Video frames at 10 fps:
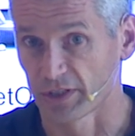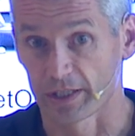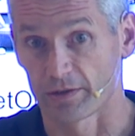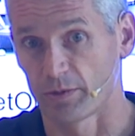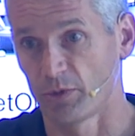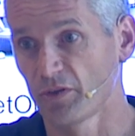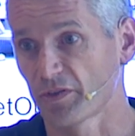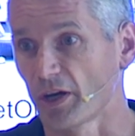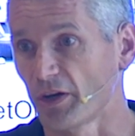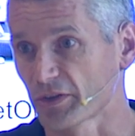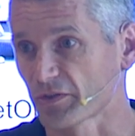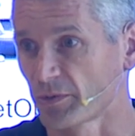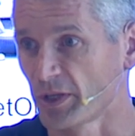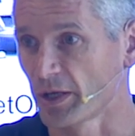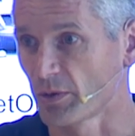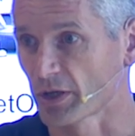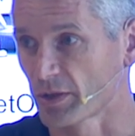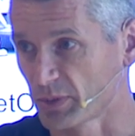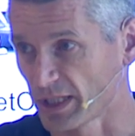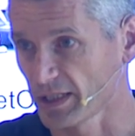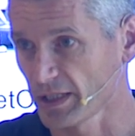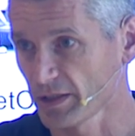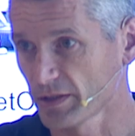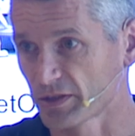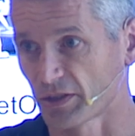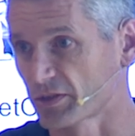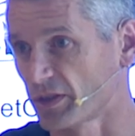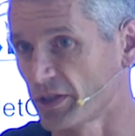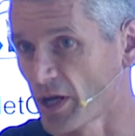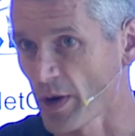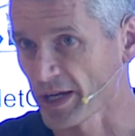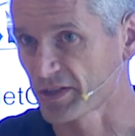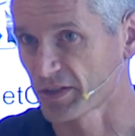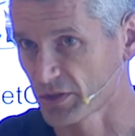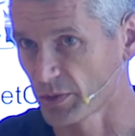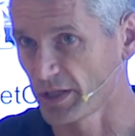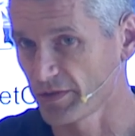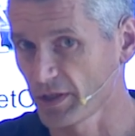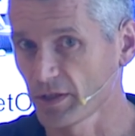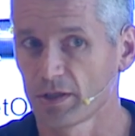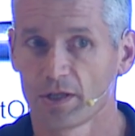It could remove the host from the network completely, so it's got no access to anything.